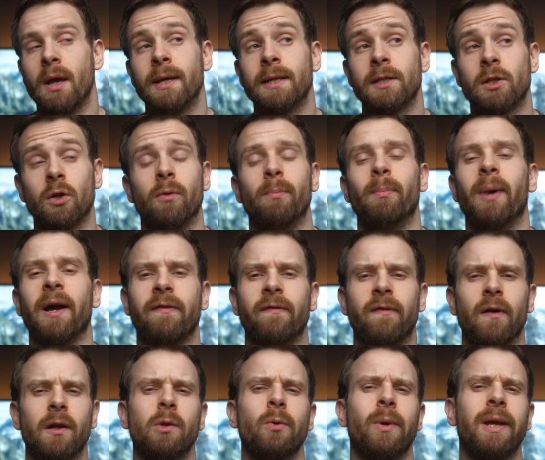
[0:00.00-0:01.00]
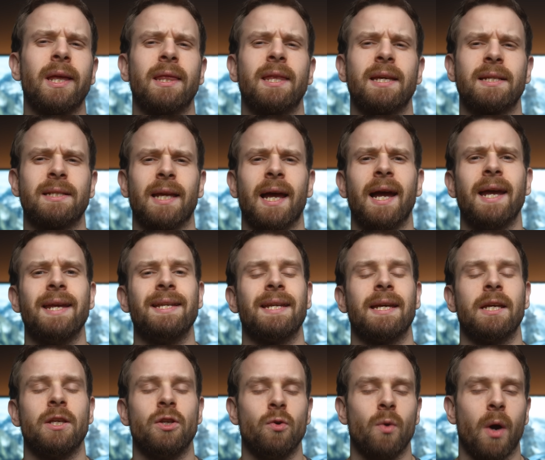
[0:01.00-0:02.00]
So by following this guide,
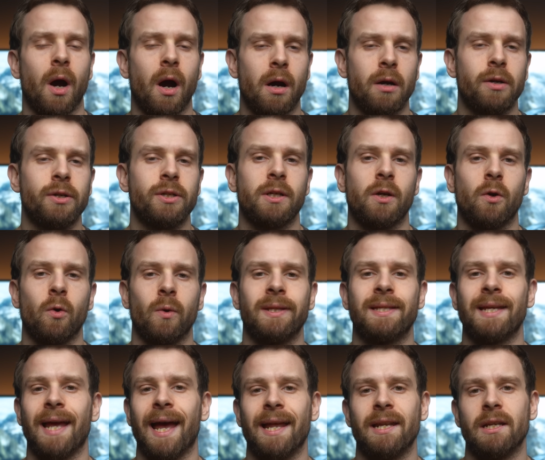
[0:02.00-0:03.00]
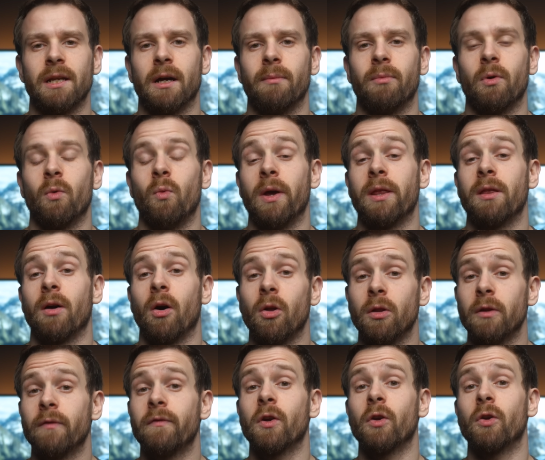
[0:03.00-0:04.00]
you aren't going to end up with
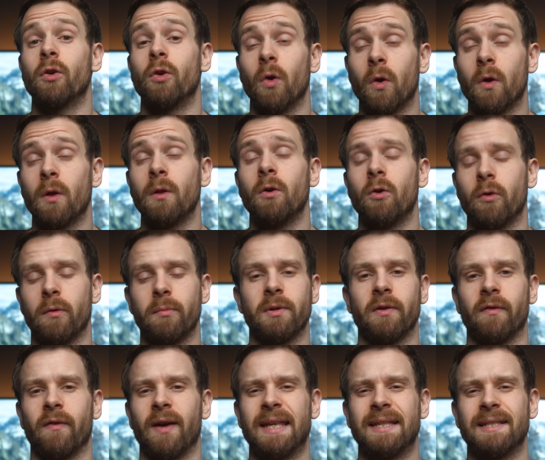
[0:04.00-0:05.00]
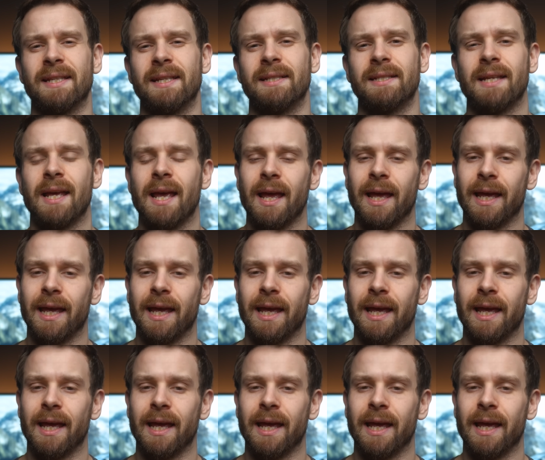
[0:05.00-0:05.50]
all of your Google Home devices